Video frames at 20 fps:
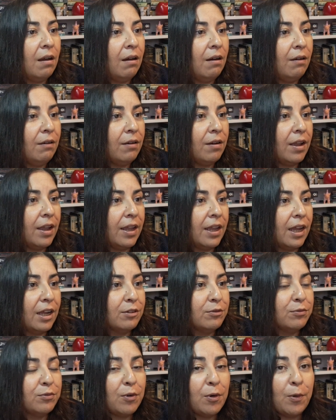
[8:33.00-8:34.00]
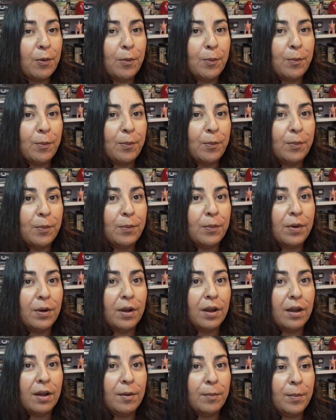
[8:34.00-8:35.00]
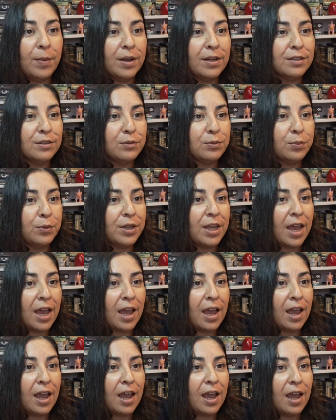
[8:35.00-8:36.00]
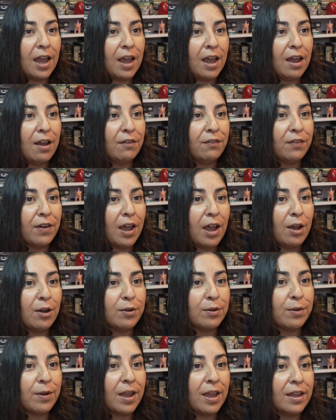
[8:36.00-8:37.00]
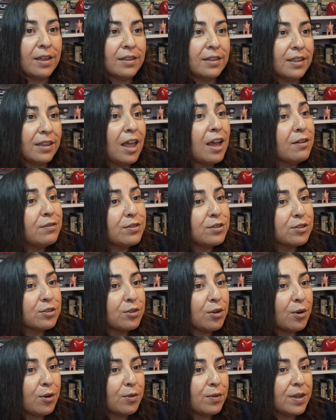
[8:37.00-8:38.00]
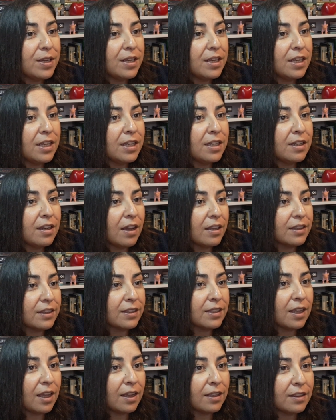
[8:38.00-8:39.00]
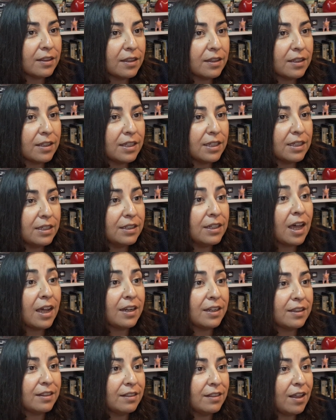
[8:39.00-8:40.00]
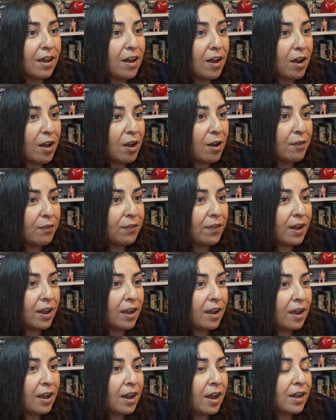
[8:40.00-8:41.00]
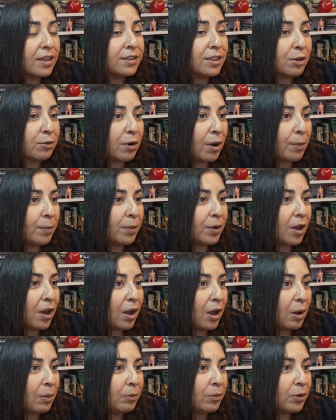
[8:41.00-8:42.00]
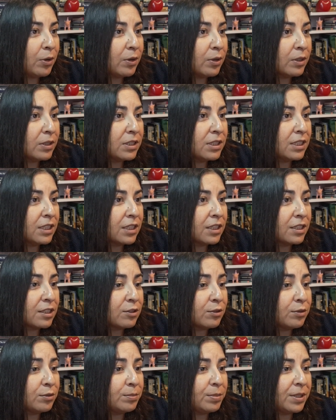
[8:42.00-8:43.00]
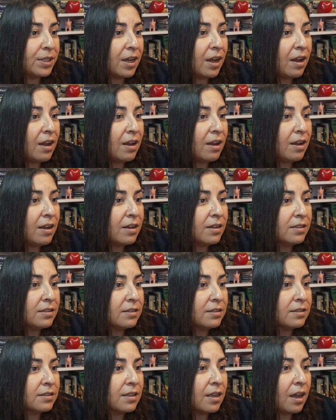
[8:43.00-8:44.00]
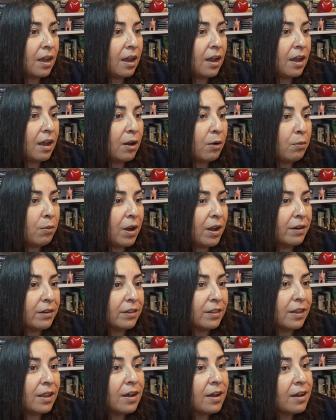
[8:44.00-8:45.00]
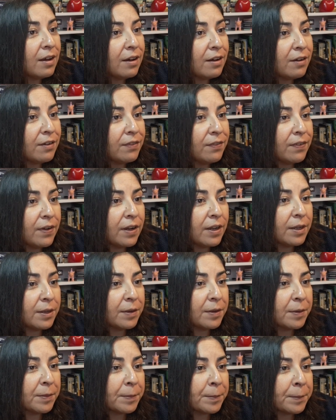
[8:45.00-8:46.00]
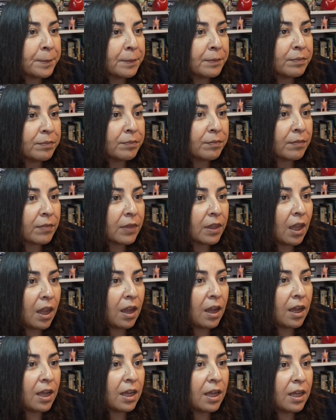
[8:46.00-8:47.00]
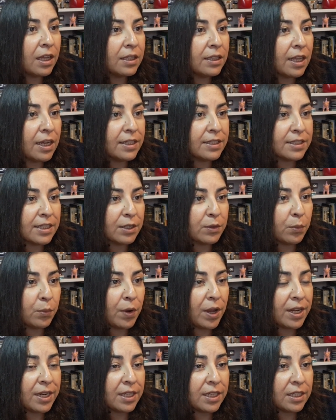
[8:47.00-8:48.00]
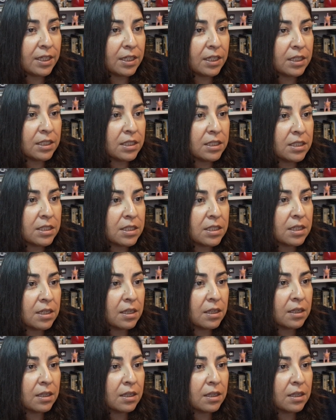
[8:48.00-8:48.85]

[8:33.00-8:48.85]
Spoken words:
Okay, and romance we have How to End the Love Story, Not in Love, The Rom-Comers, This Could Be Us, Wild Love, Lies and Weddings,